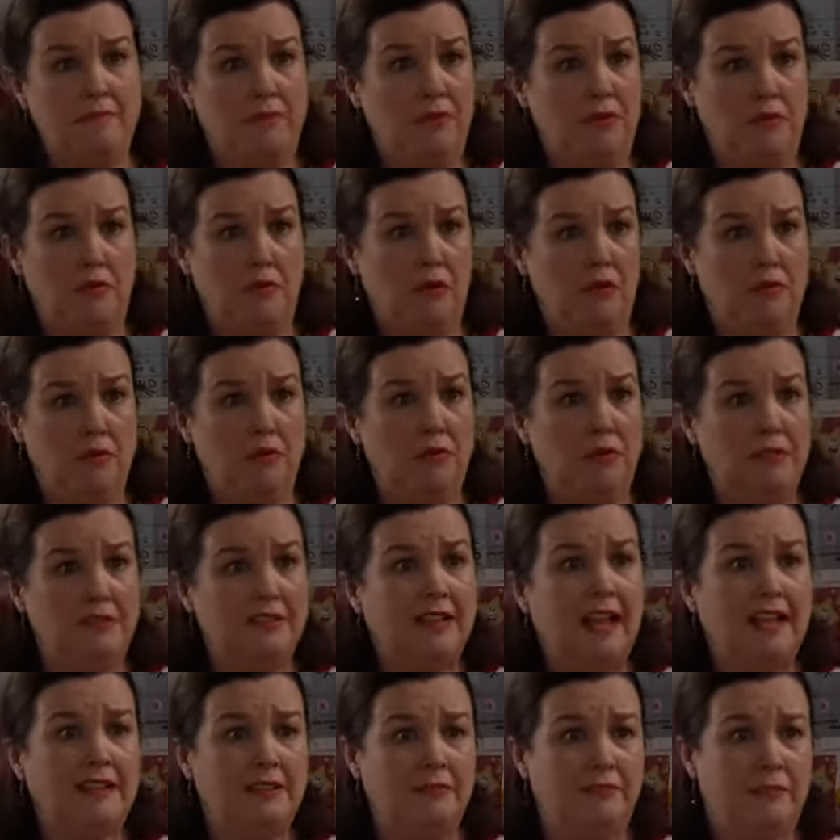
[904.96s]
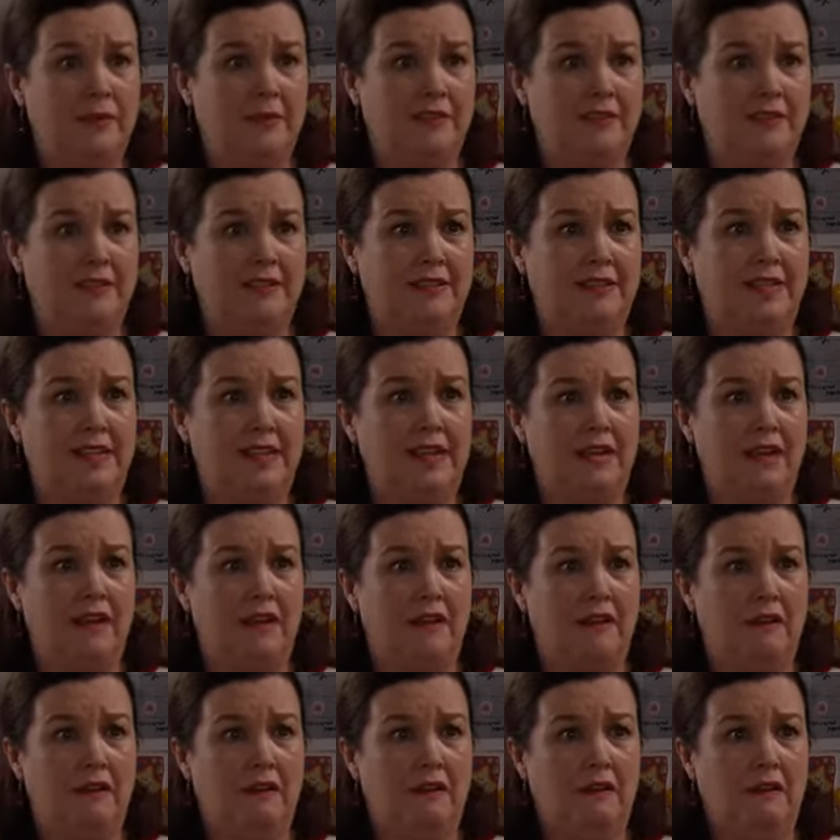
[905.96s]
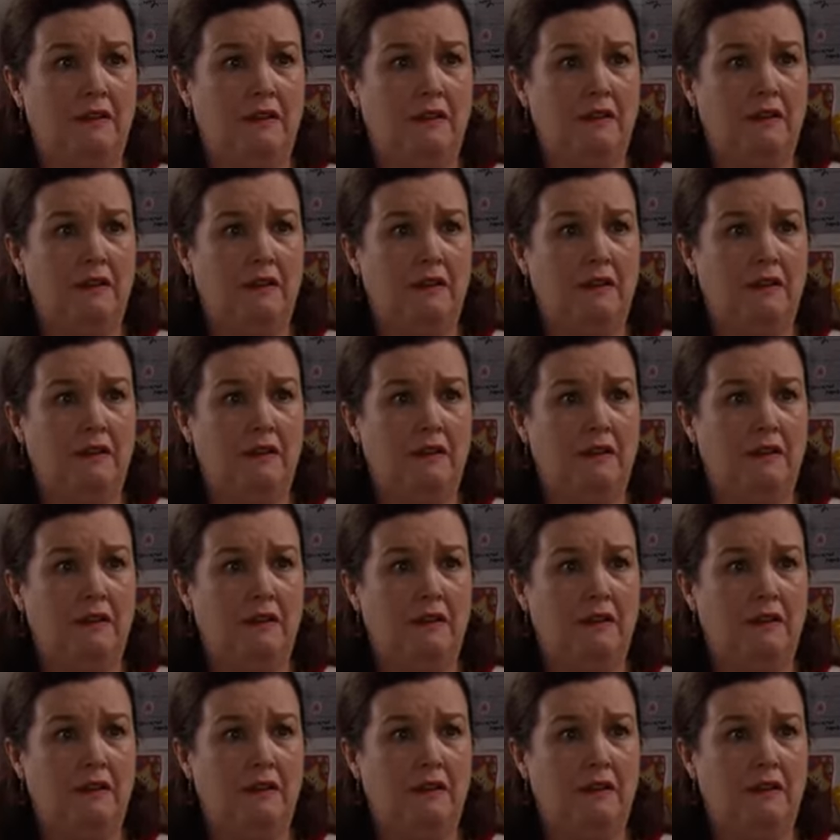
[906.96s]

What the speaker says: in Peru? You were desperate to see her.